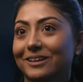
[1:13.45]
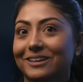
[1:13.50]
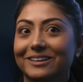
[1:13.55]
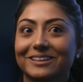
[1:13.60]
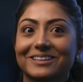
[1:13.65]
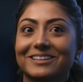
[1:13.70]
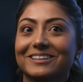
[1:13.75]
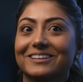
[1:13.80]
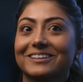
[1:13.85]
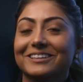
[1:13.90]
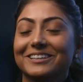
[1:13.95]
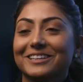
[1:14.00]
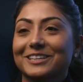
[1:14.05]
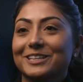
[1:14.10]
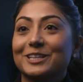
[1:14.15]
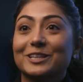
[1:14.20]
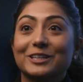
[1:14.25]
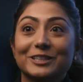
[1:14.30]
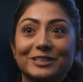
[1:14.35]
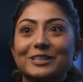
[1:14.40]
like
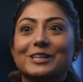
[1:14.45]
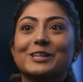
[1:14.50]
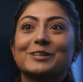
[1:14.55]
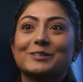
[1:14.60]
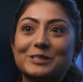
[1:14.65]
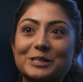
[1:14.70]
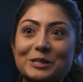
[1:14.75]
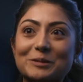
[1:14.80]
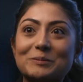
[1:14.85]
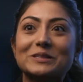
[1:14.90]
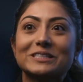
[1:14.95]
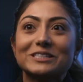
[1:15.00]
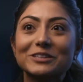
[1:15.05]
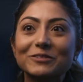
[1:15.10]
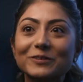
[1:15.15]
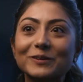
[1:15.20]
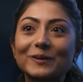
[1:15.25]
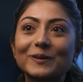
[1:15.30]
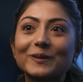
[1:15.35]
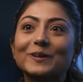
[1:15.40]
you know it's going to be
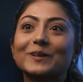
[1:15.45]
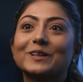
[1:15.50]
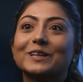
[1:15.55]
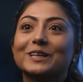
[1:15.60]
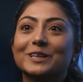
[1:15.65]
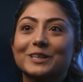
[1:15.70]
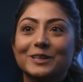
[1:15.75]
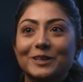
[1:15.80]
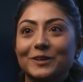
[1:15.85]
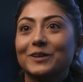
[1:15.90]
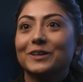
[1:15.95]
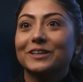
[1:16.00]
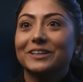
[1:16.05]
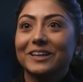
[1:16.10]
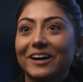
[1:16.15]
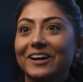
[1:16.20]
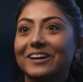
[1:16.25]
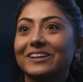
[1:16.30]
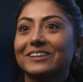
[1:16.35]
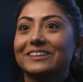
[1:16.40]
difficult like you're a
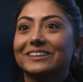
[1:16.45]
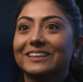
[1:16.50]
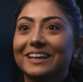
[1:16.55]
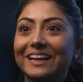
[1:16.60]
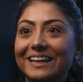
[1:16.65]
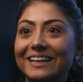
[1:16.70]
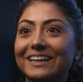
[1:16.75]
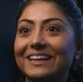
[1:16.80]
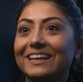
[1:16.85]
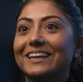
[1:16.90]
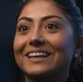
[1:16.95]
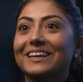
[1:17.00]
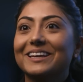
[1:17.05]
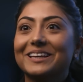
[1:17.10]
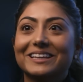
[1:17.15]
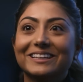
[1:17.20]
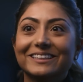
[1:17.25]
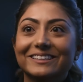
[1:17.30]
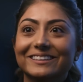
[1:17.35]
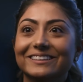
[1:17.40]
young lady
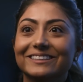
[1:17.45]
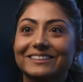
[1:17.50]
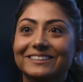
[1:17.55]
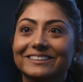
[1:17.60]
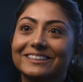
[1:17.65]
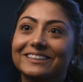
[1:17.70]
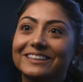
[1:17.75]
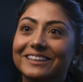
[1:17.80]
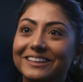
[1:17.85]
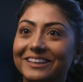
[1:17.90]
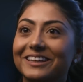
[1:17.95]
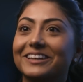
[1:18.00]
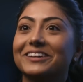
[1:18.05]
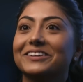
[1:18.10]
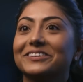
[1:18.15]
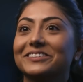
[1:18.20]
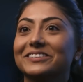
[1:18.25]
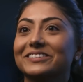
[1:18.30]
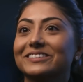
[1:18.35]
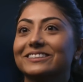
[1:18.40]
and you
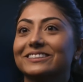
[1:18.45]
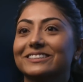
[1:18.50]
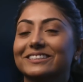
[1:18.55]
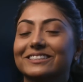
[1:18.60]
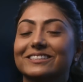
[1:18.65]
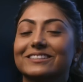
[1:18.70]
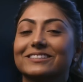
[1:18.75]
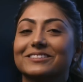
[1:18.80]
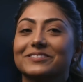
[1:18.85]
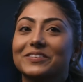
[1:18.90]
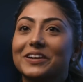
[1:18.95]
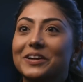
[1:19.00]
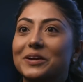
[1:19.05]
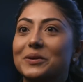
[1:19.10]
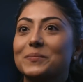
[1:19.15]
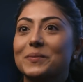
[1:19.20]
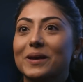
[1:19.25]
know it's very